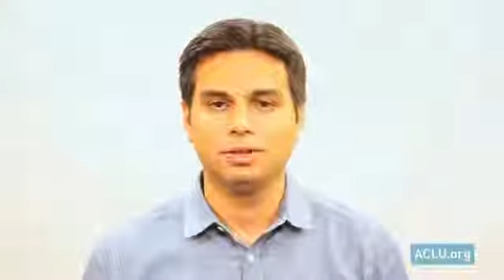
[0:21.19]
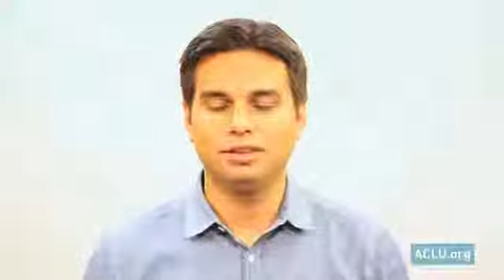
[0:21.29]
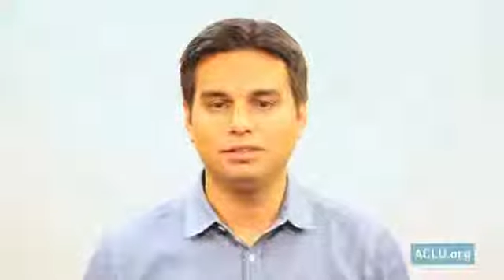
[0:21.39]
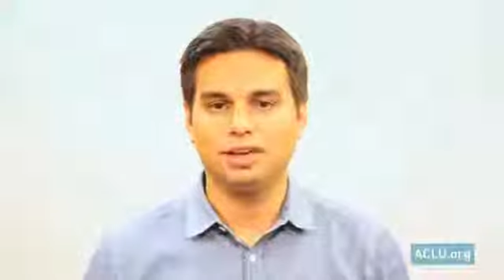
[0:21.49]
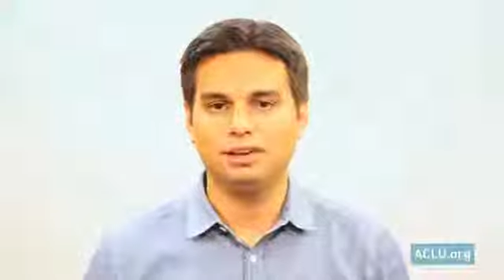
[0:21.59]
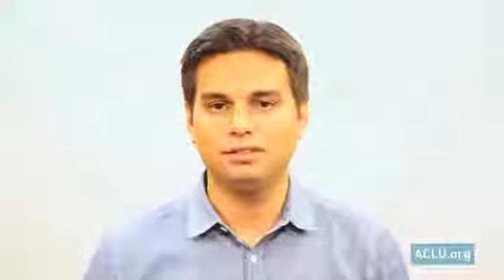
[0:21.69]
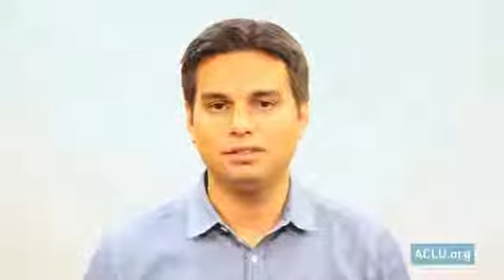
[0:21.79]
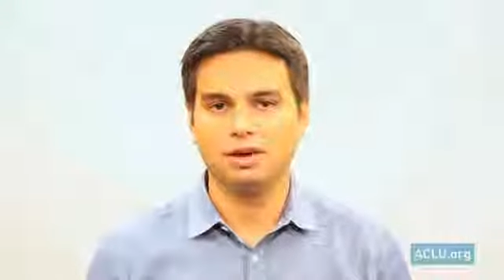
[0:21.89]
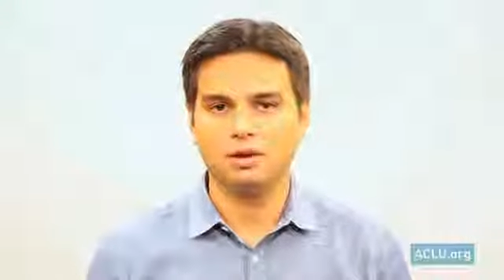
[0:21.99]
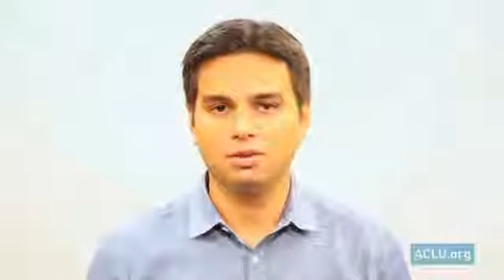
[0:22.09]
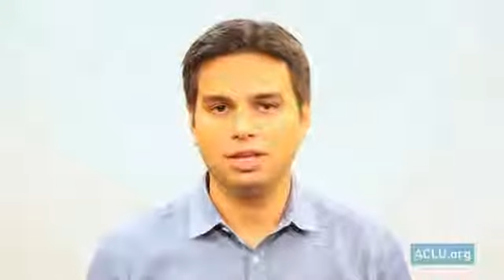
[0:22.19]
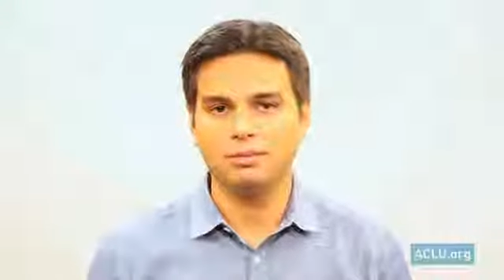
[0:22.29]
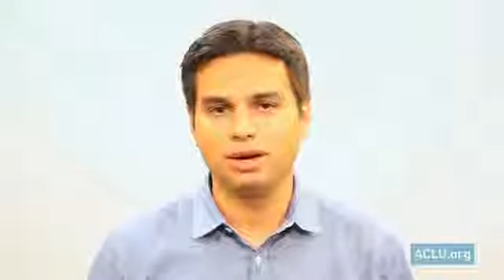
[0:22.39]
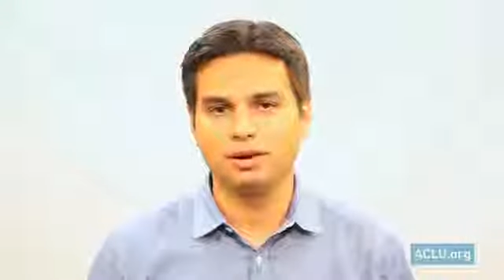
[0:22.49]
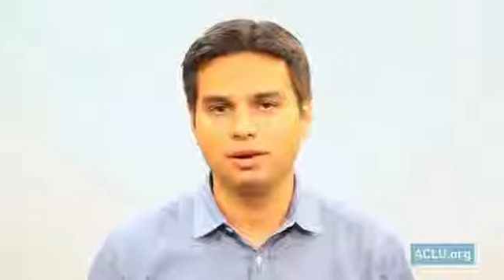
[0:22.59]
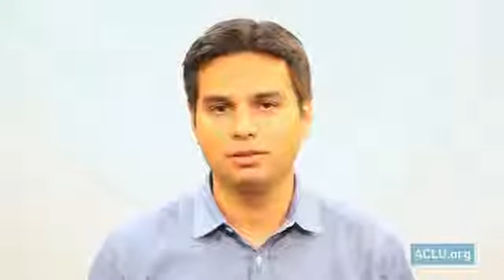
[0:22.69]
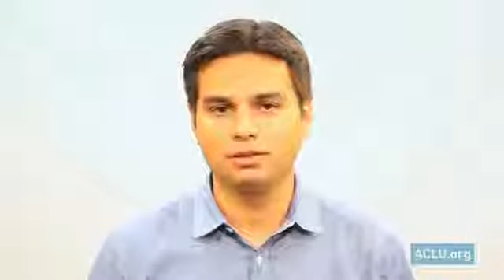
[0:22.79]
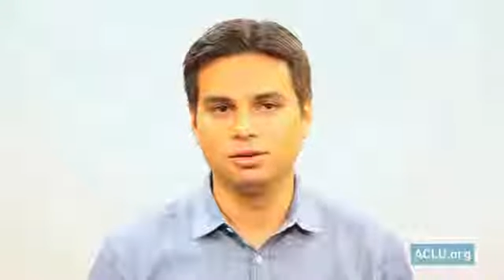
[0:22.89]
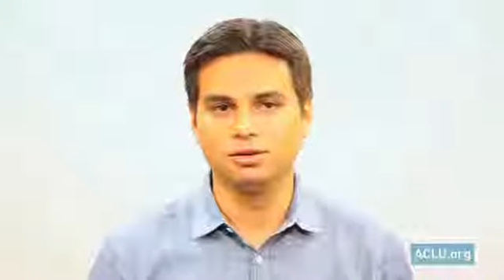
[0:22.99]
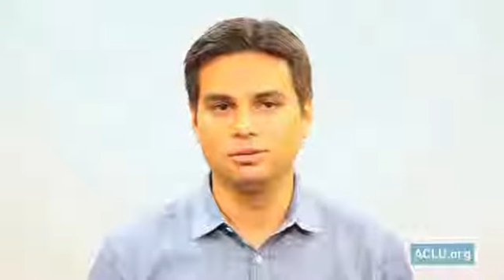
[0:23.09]
But this case is only about
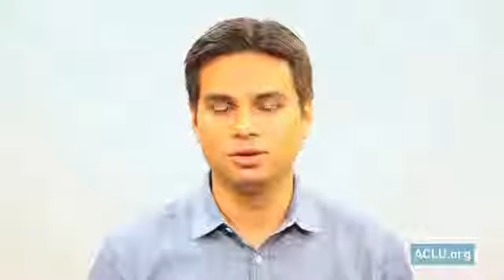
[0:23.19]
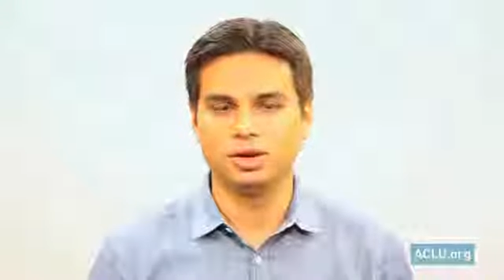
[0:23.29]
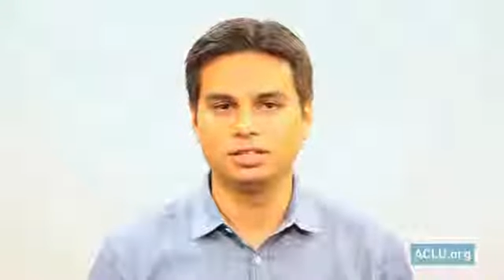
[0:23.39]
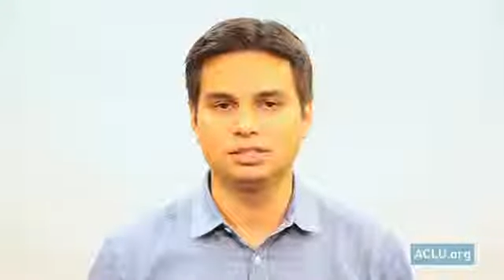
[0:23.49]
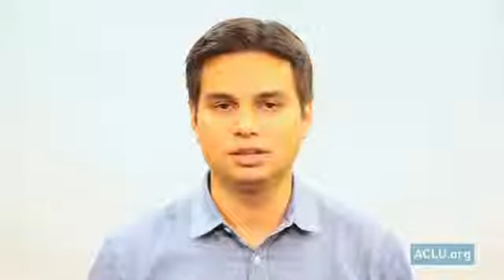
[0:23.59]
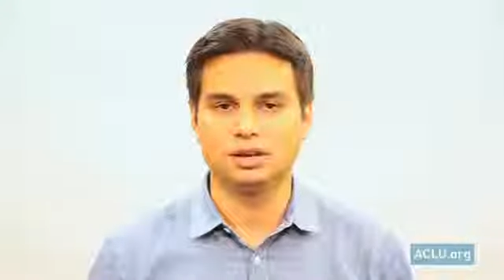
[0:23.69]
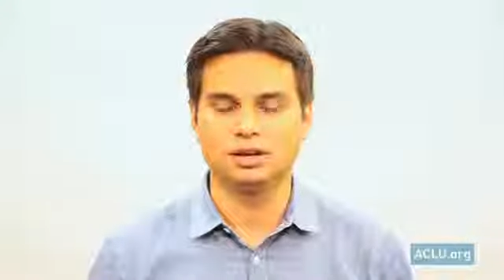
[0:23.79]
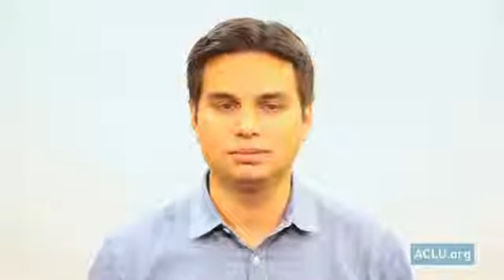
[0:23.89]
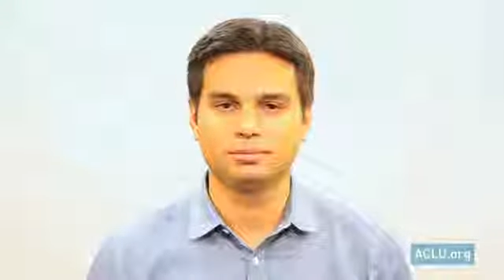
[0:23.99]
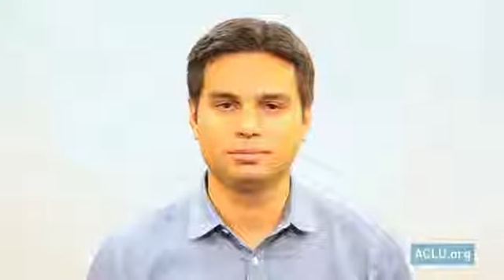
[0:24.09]
Arizona's immigration law.